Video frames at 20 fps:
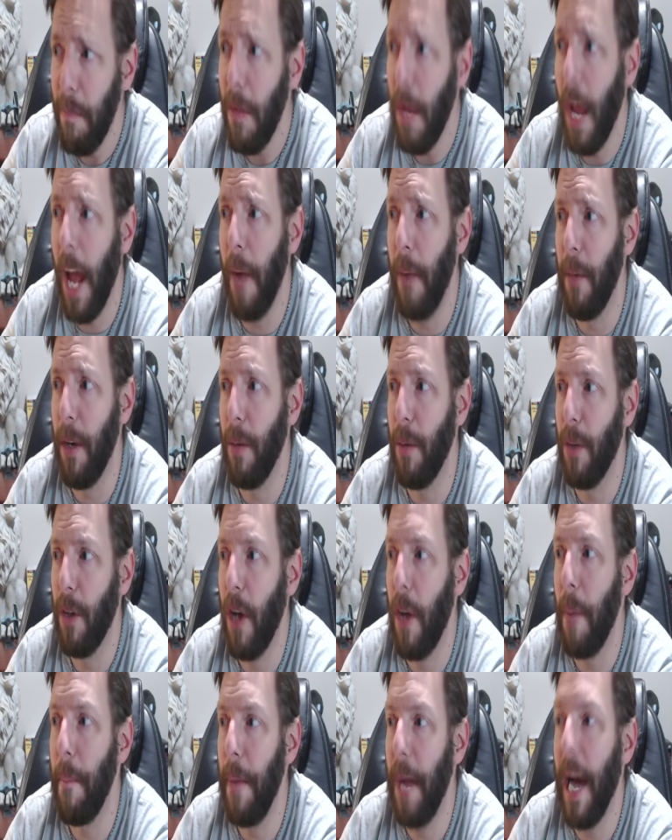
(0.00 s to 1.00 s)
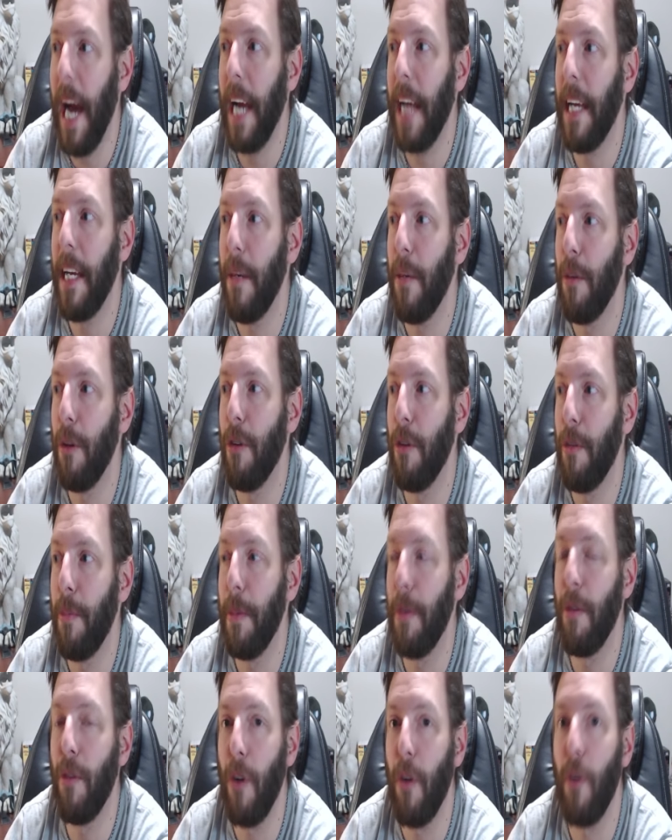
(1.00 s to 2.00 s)
And when he would come back, he would just
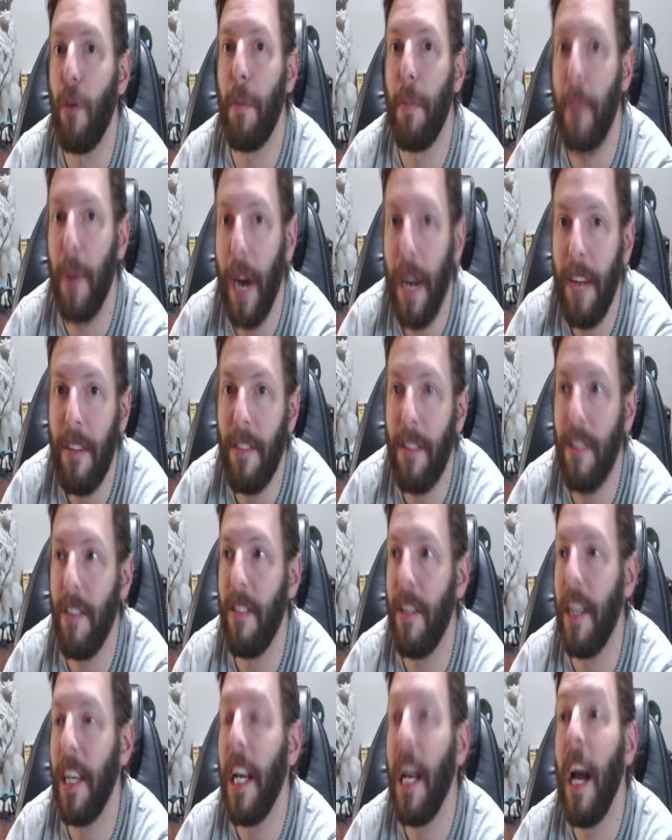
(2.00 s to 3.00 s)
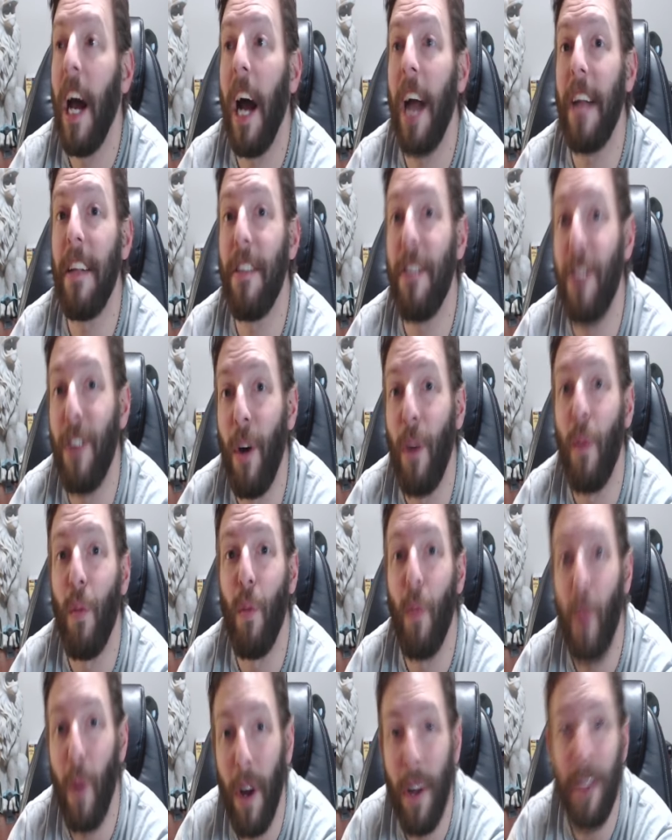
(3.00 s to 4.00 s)
be so depressed. He's like, I don't
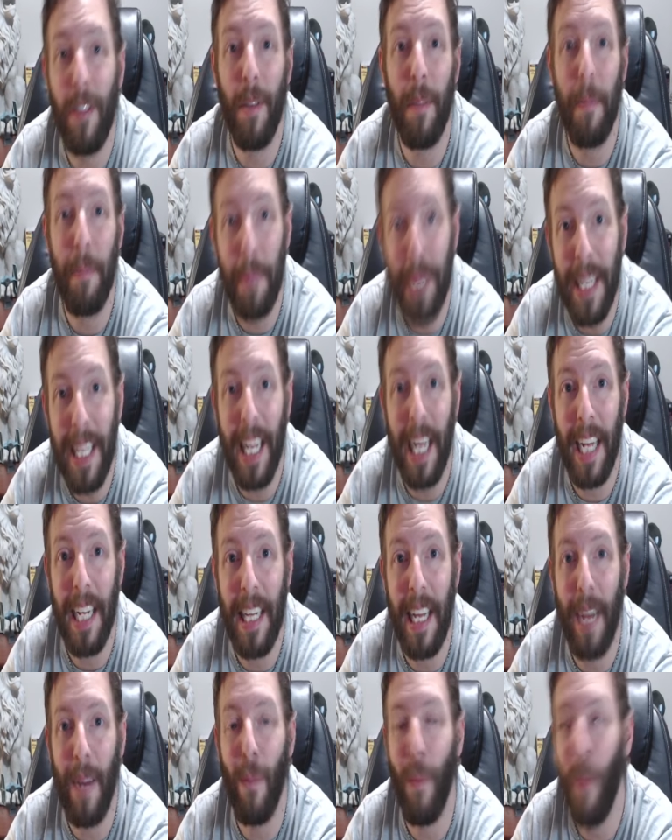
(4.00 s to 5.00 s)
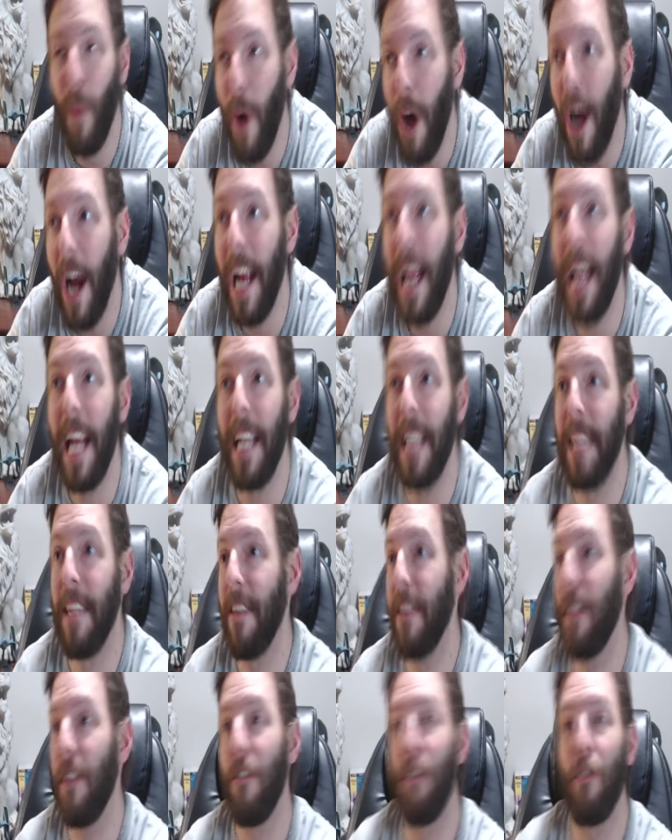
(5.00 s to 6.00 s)
want to be like that. Why? And it
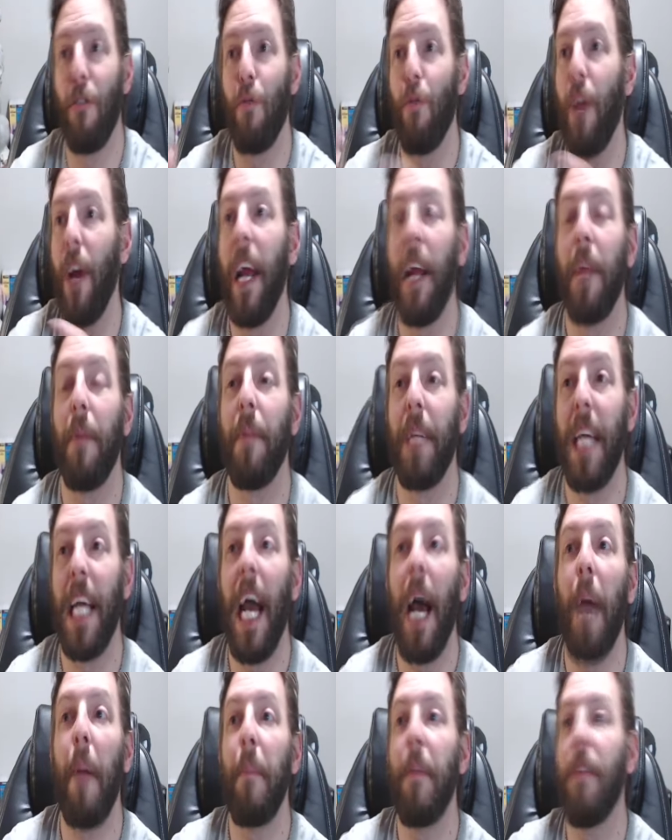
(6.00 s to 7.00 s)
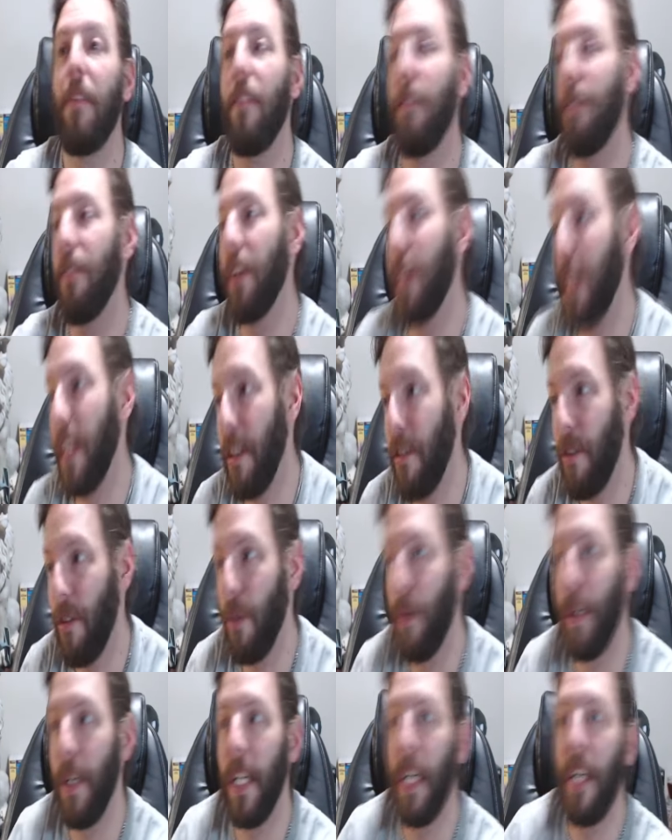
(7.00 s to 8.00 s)
just randomly happens. He forgets
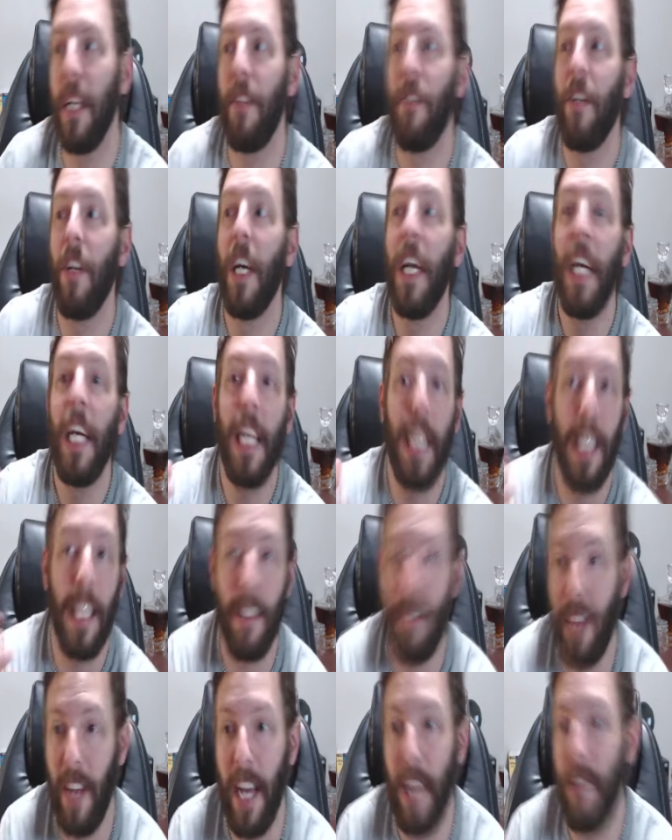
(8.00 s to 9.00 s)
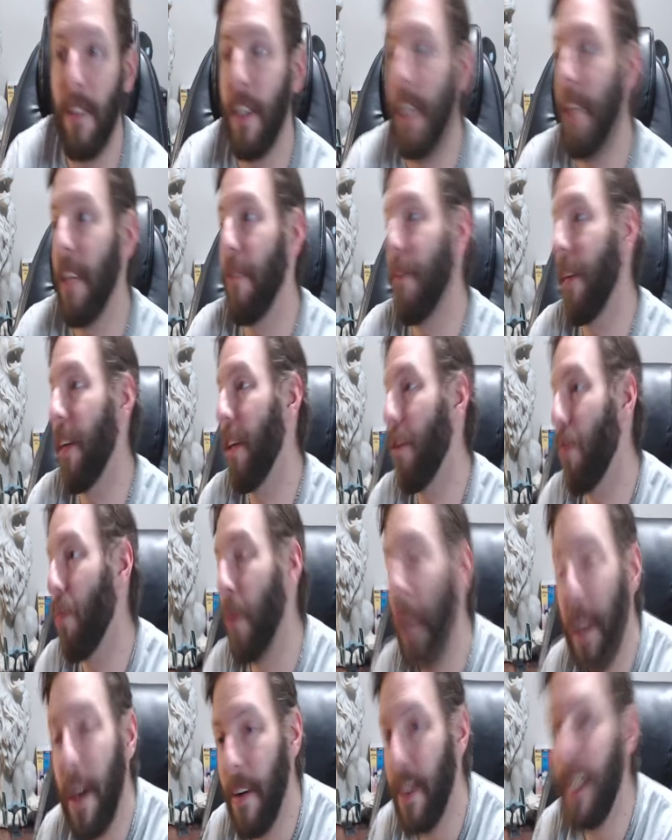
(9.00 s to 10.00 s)
who he is. He gets angry. He forgets
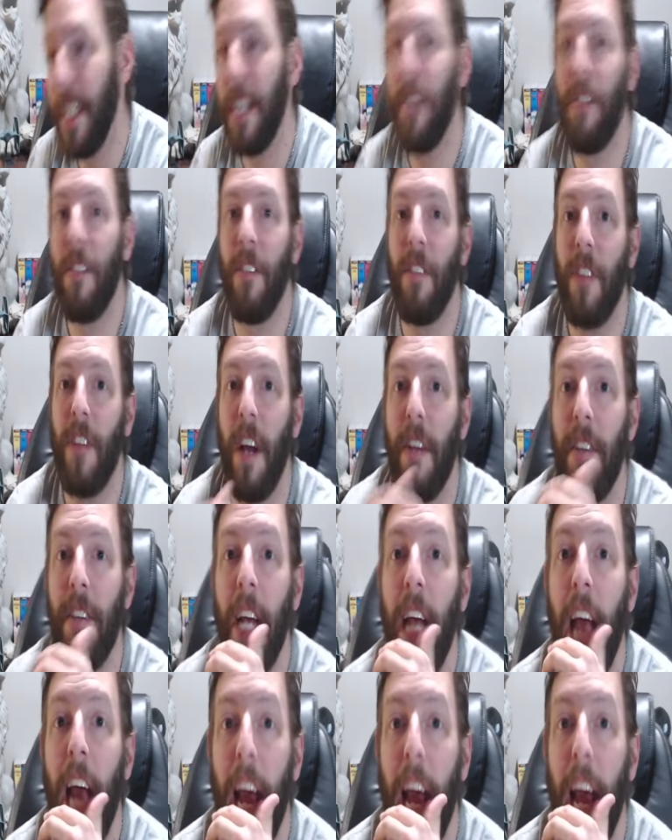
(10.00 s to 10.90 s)
where he is and stuff.